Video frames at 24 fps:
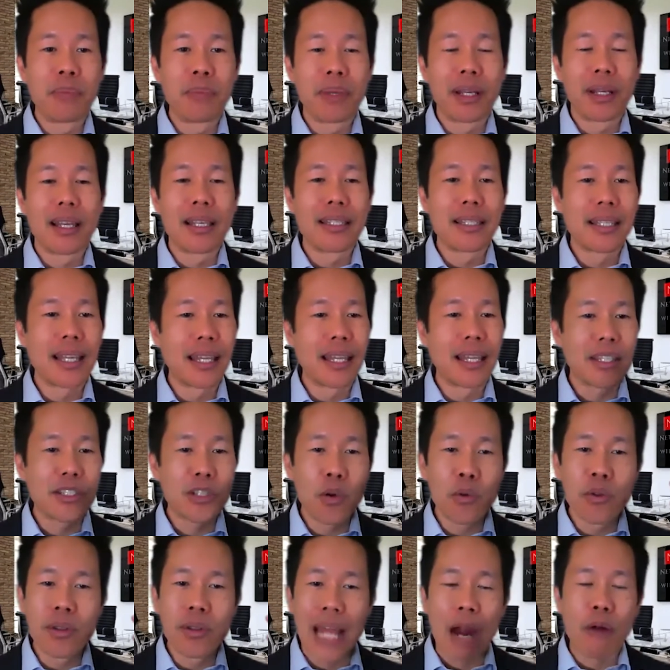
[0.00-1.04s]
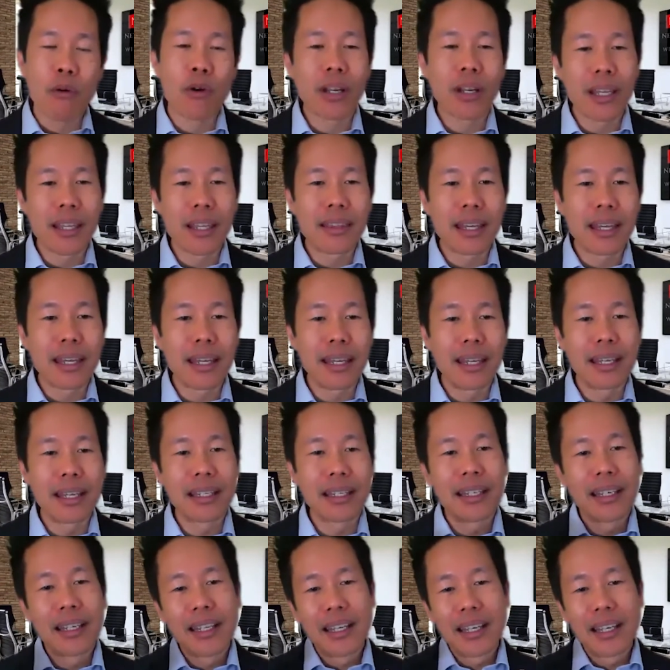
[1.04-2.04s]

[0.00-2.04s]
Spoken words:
Because again, this whole networking thing,